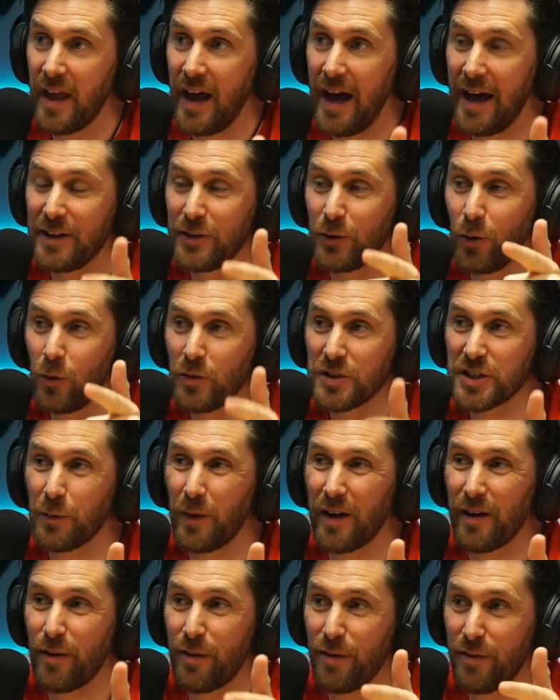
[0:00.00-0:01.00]
and also,
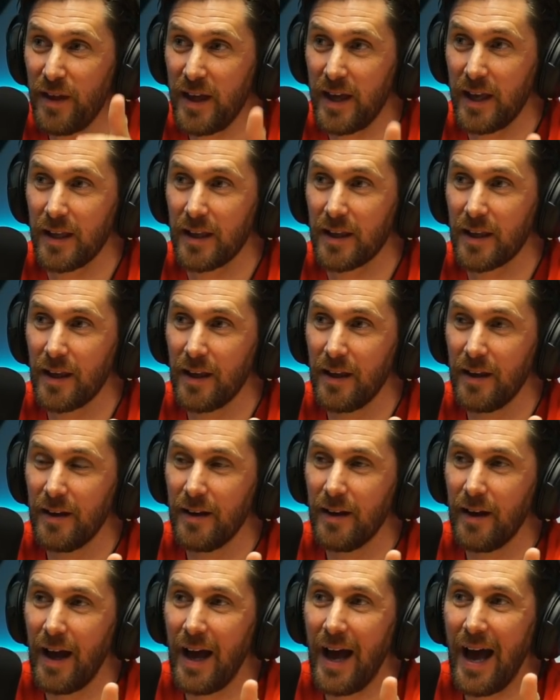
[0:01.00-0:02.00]
I think,
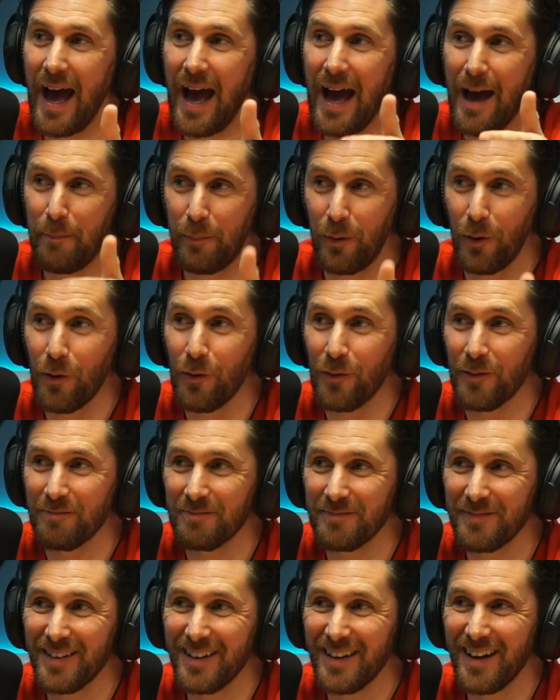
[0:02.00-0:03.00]
Apple.
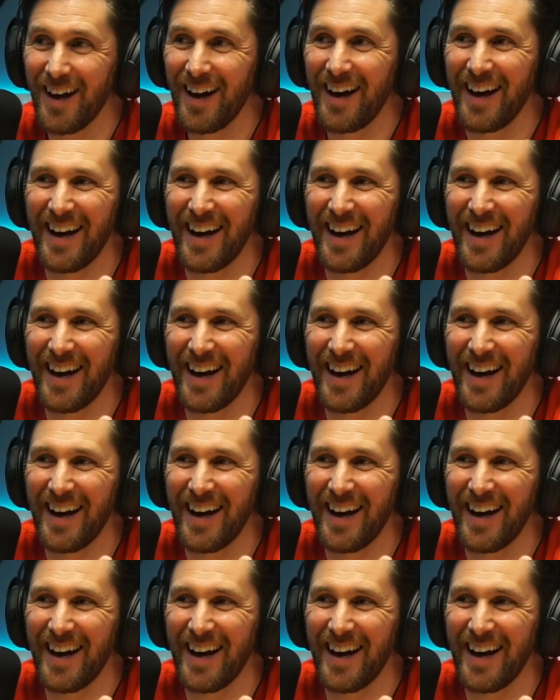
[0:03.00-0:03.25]
Right.